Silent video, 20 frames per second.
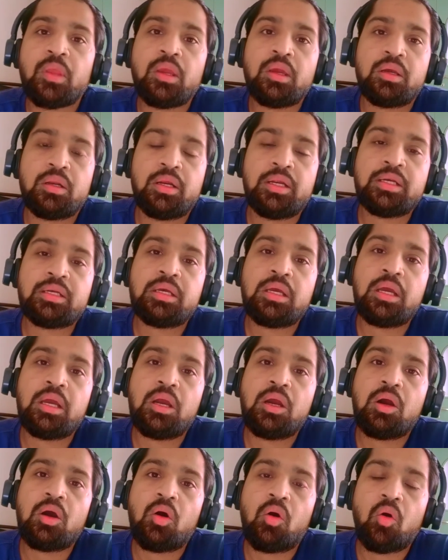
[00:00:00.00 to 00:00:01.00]
right?
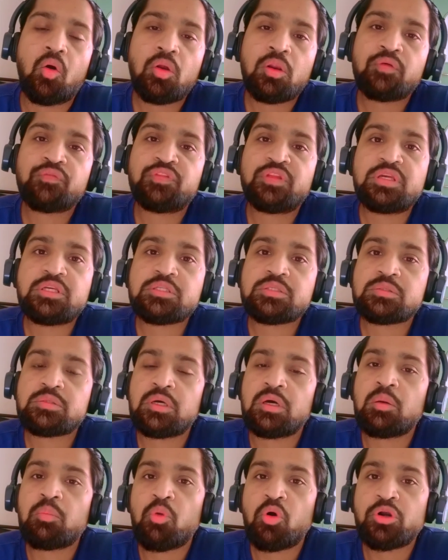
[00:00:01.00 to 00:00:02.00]
All of these
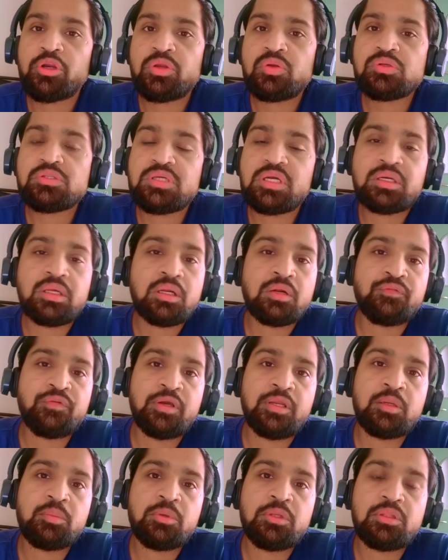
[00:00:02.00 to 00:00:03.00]
modules that are
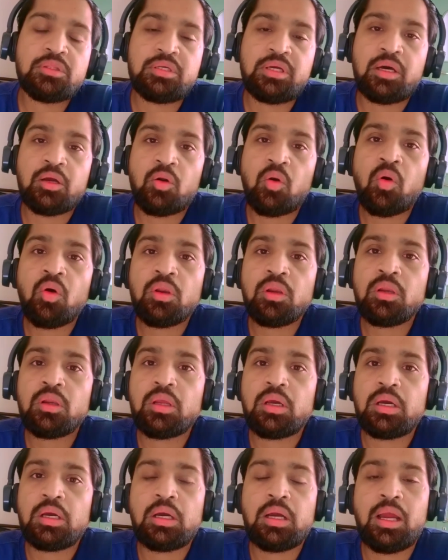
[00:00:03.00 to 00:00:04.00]
available, they are all
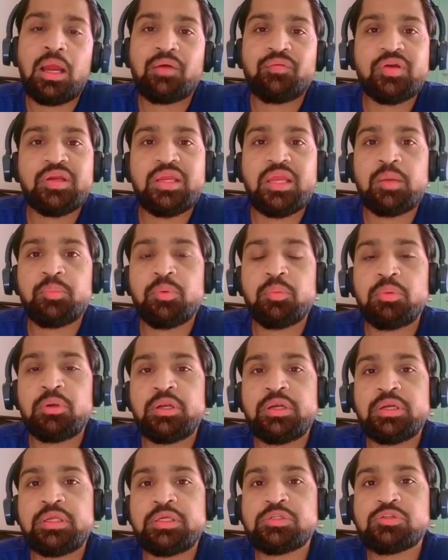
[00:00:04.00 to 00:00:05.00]
having
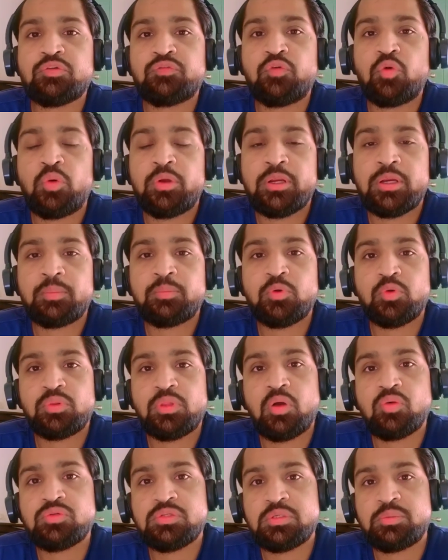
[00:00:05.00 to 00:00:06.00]
capabilities of going up to
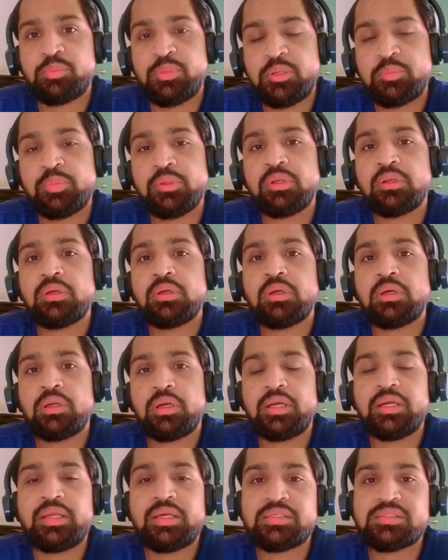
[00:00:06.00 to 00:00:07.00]
1,000 people,
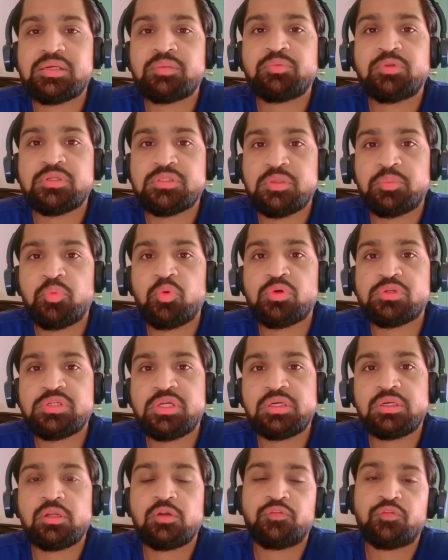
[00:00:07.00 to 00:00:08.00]
right? Except the support
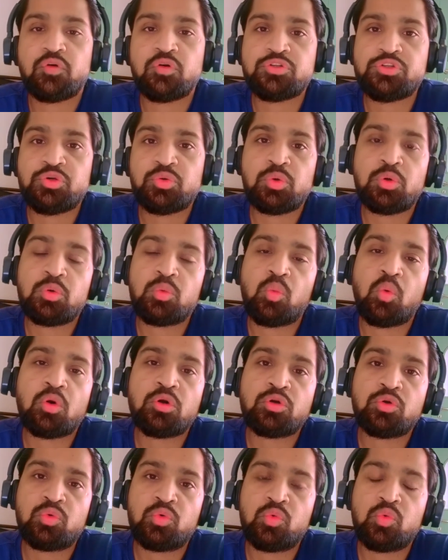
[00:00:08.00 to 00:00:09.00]
center, of course, you don't
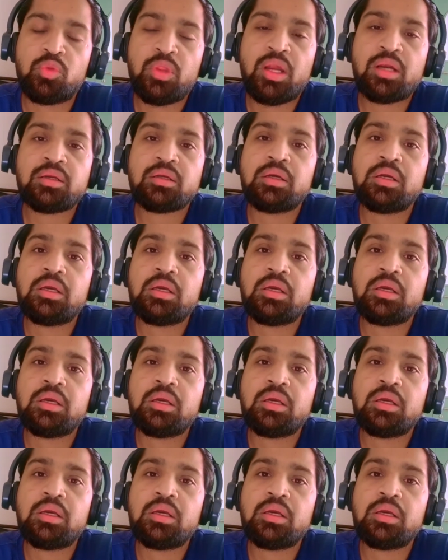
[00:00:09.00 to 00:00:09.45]
want to do that.